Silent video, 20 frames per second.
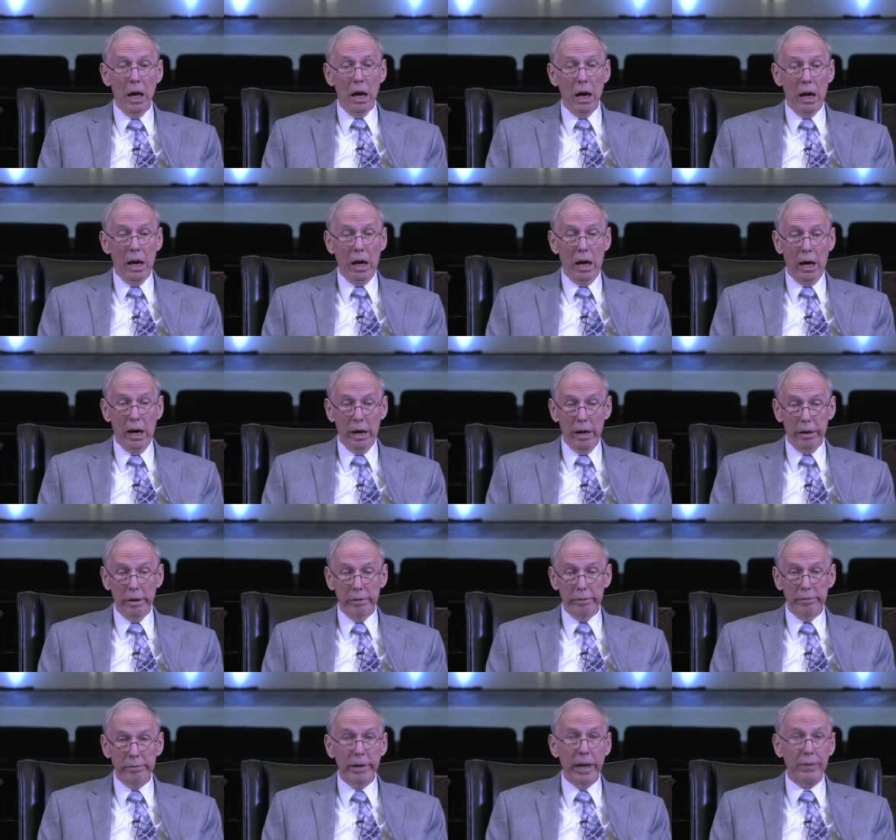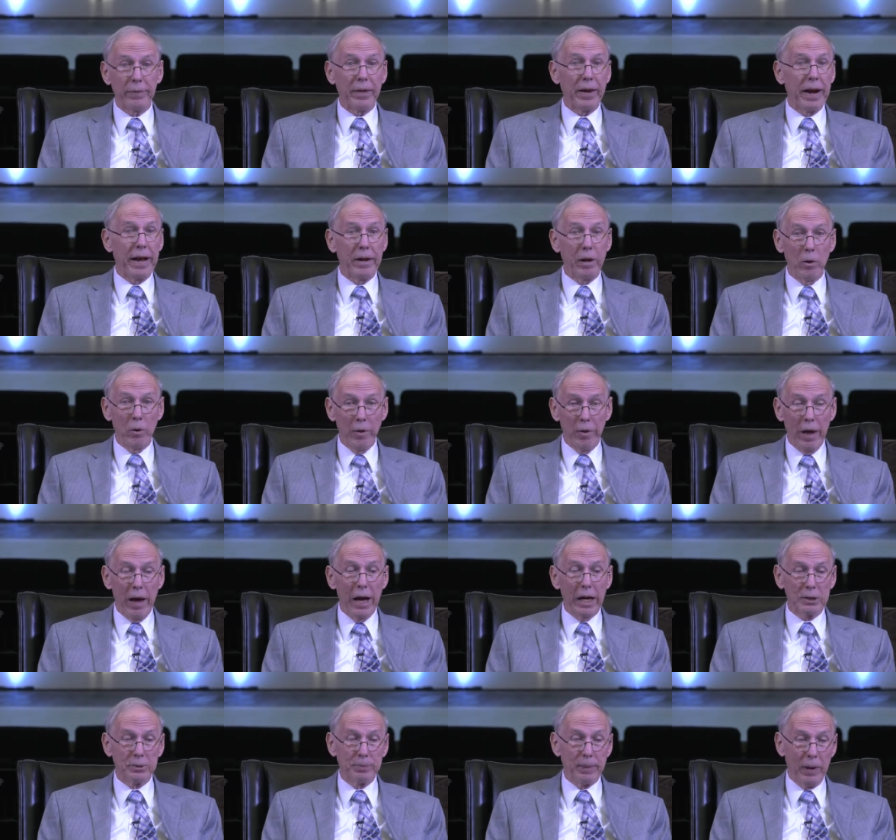Uh, not that I go to the
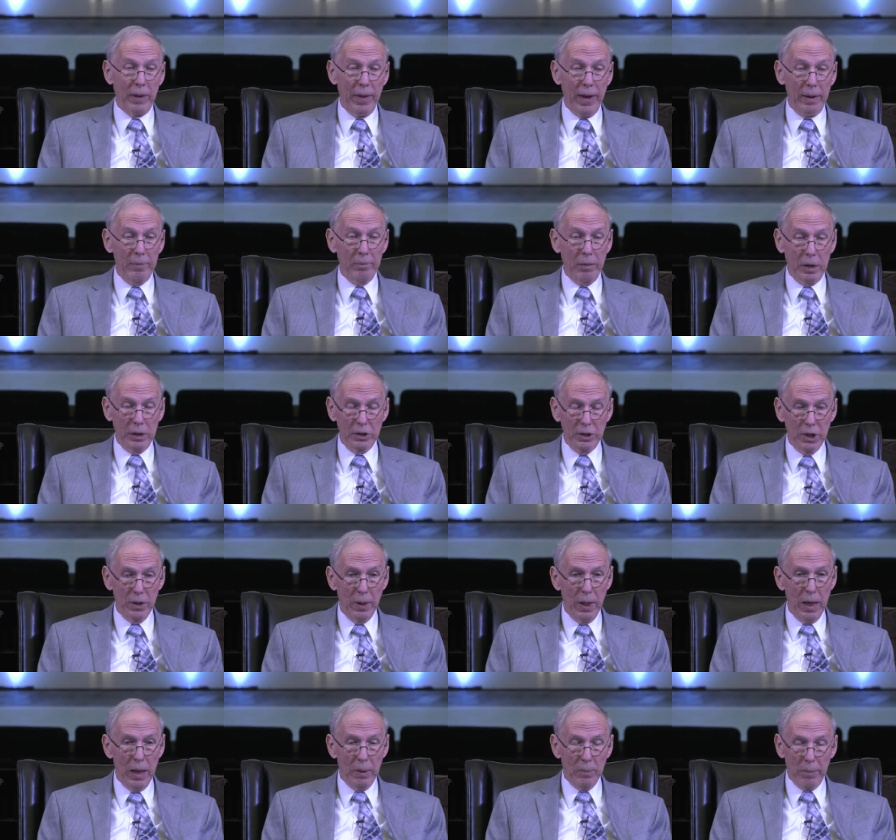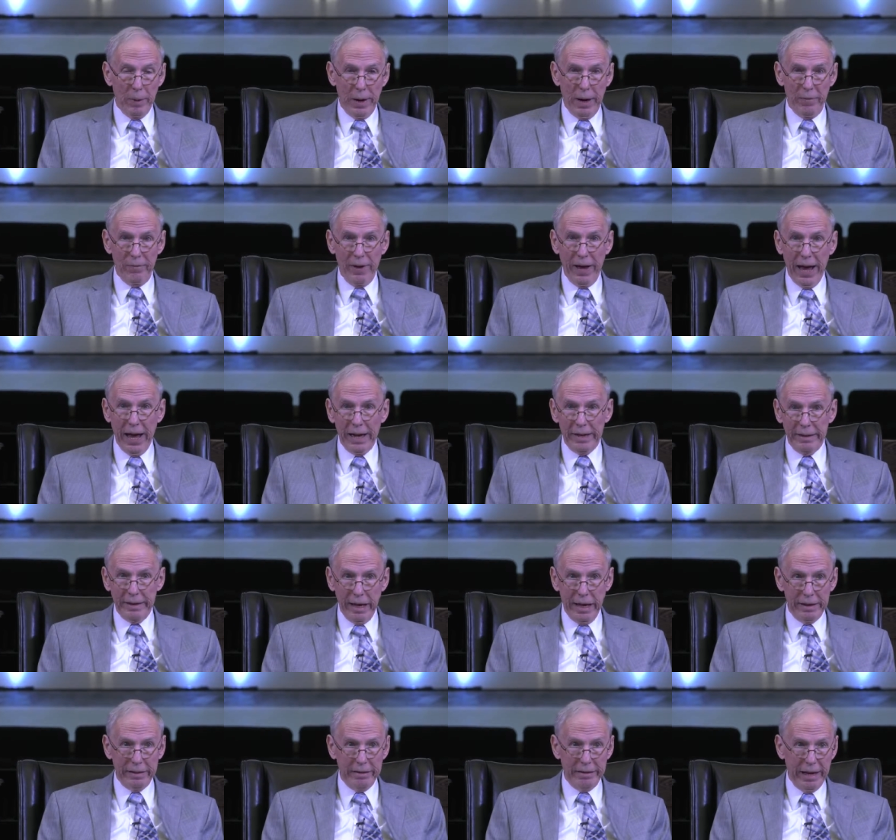hospital that much, but I've had
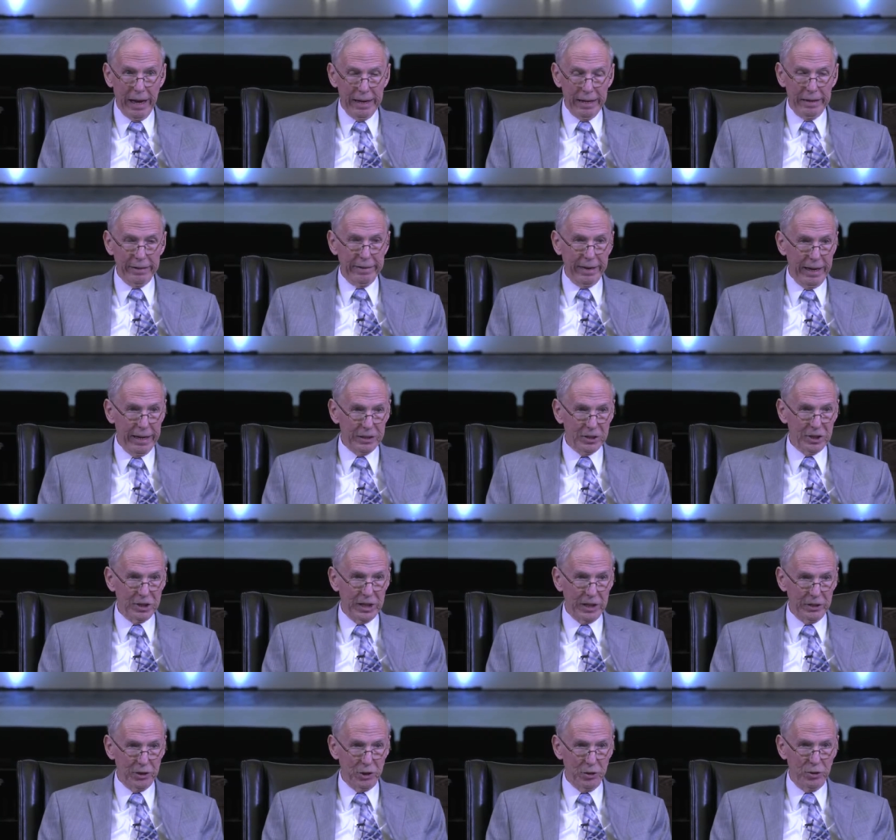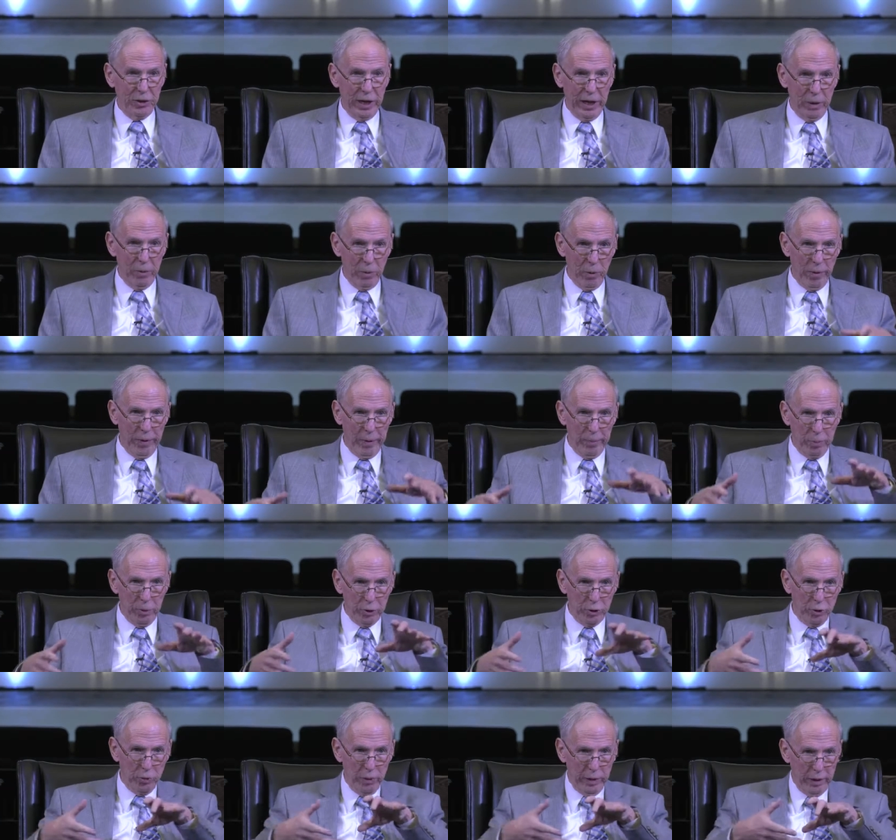that kind of test that you take where they
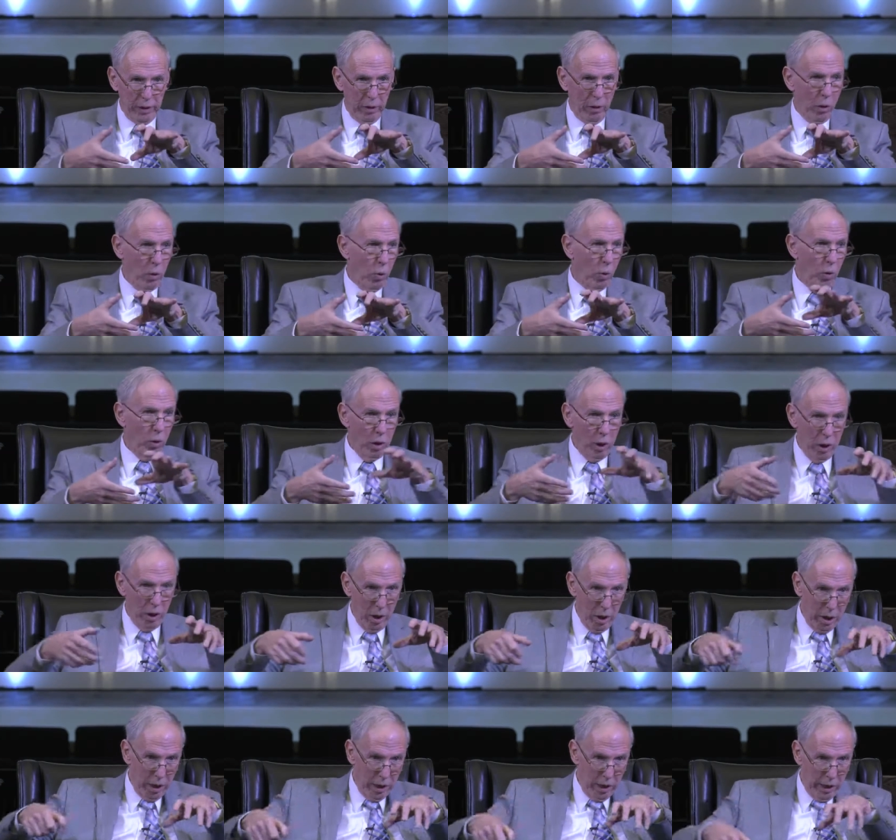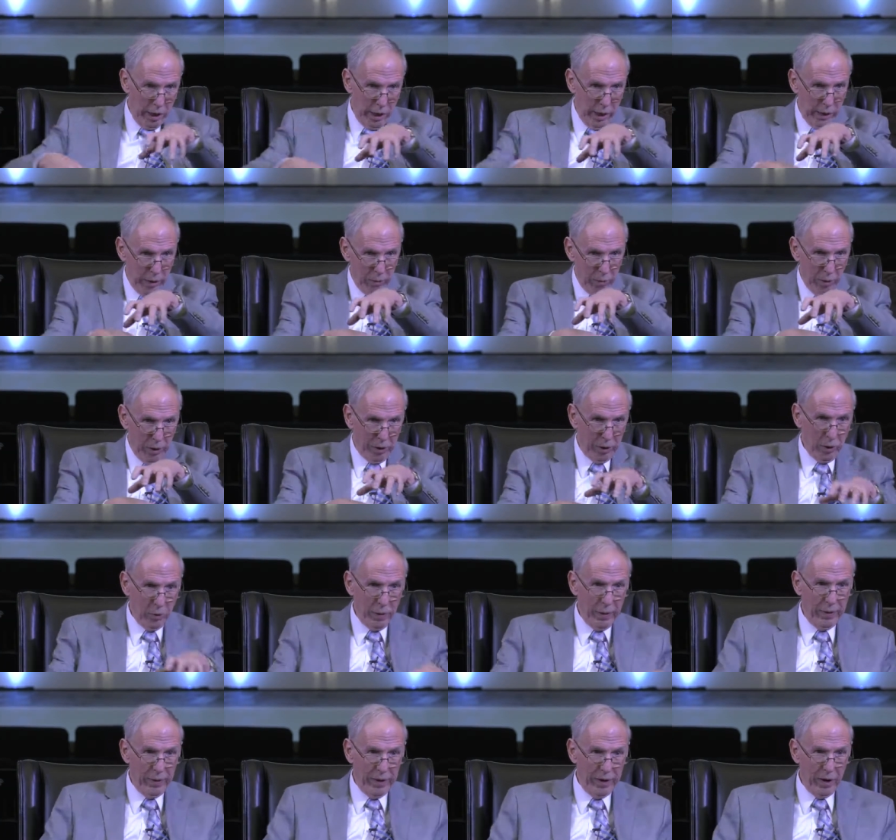put you in a hole, run you
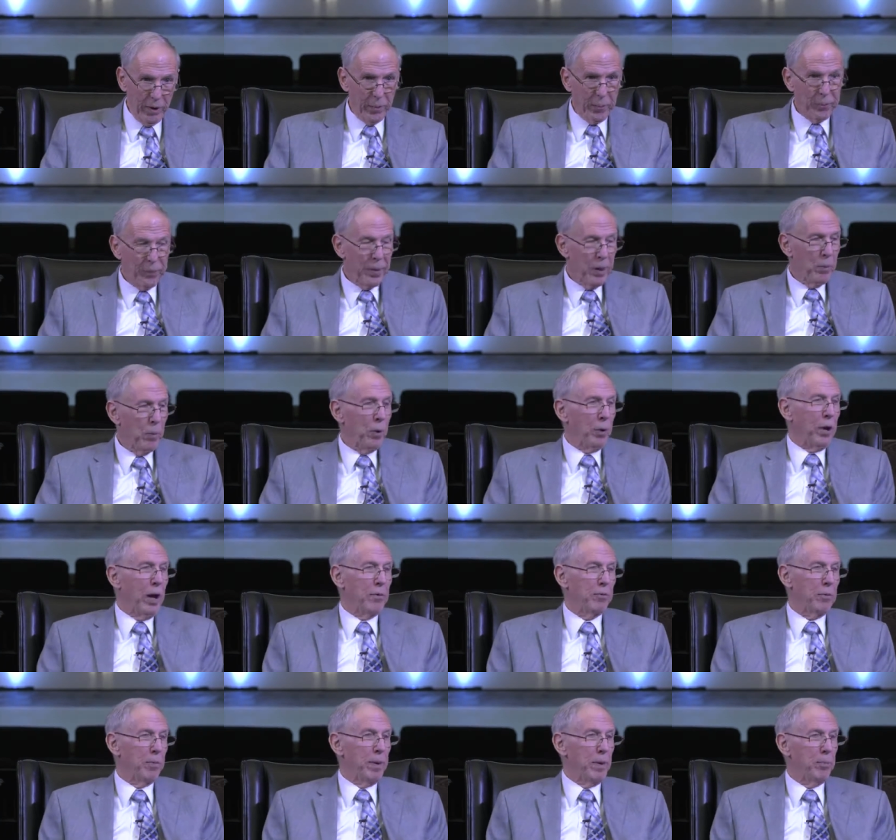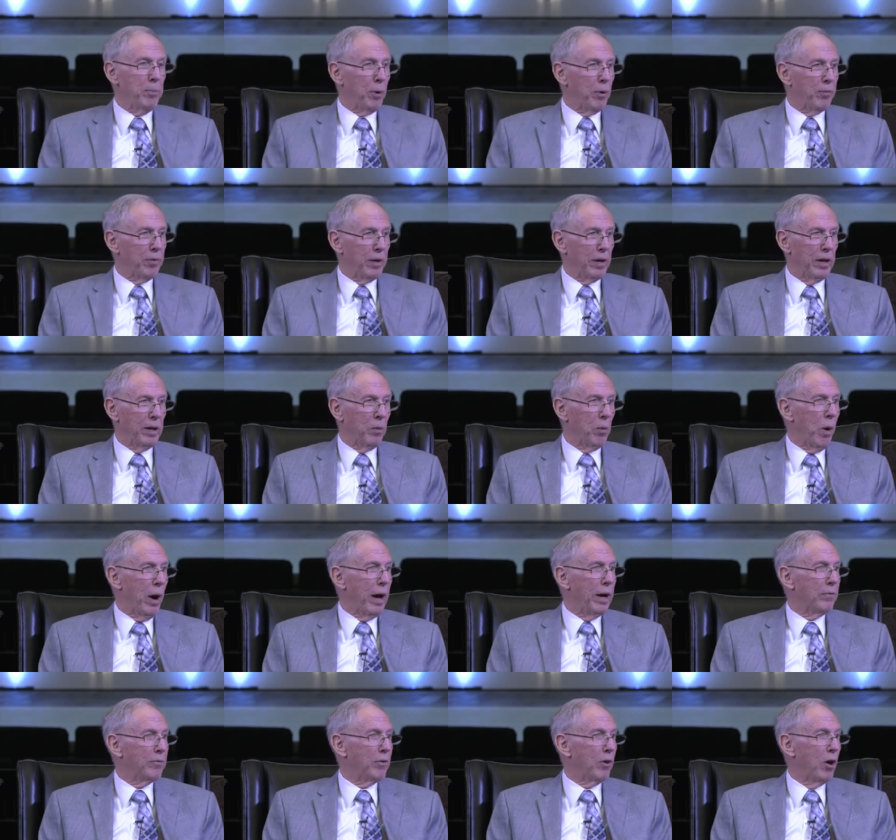in there, where you have to be perfectly
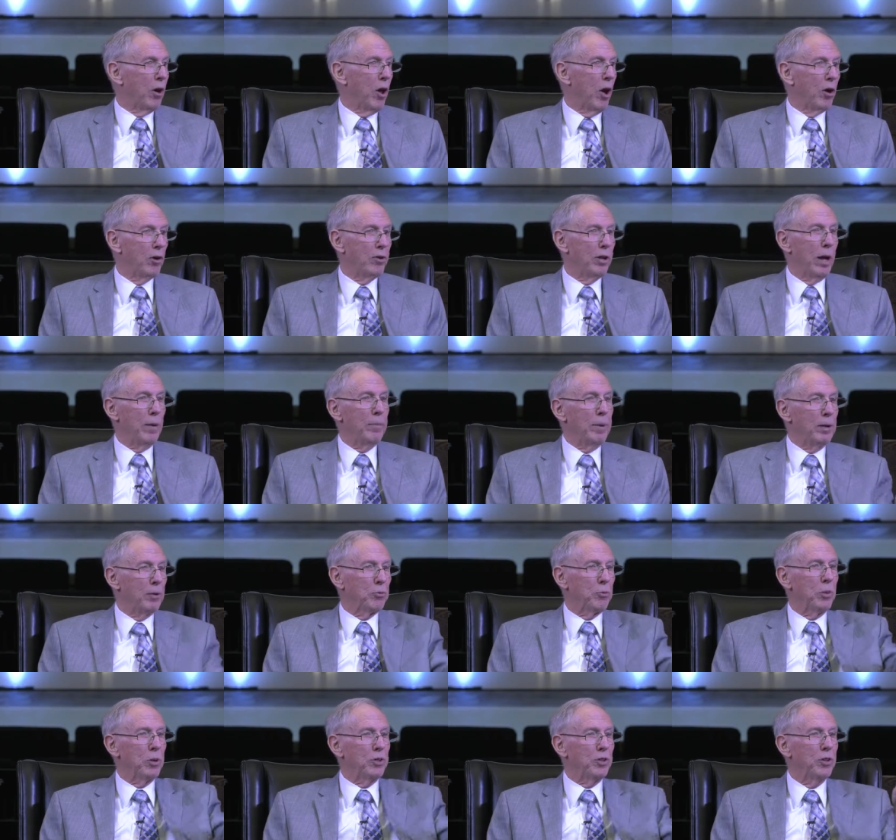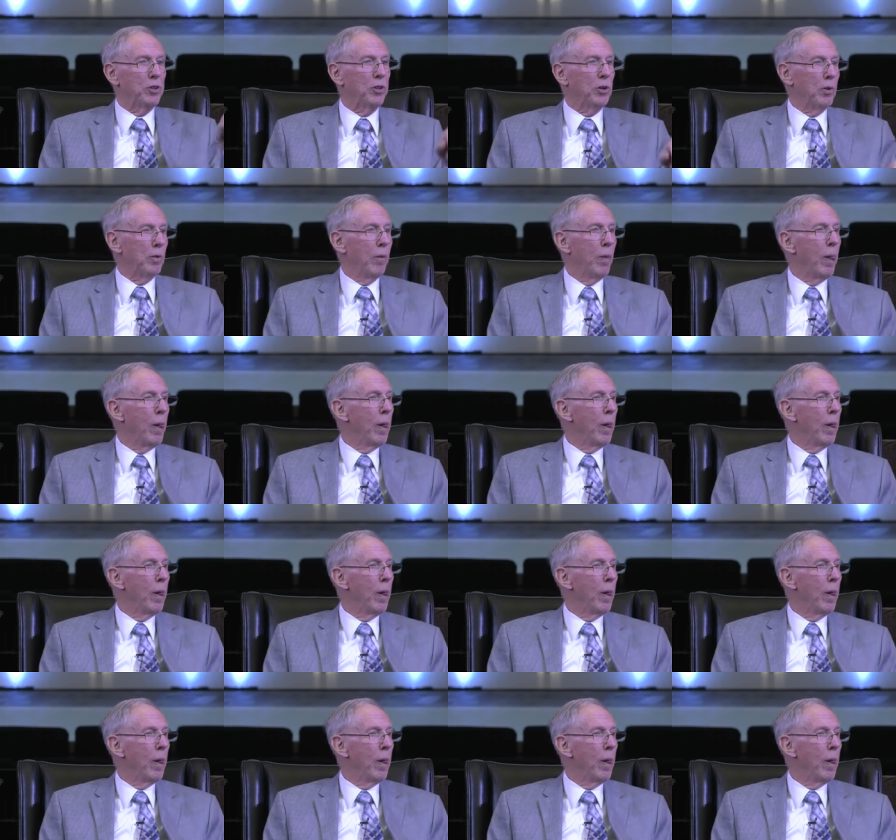quiet for a long time. Here's what you do.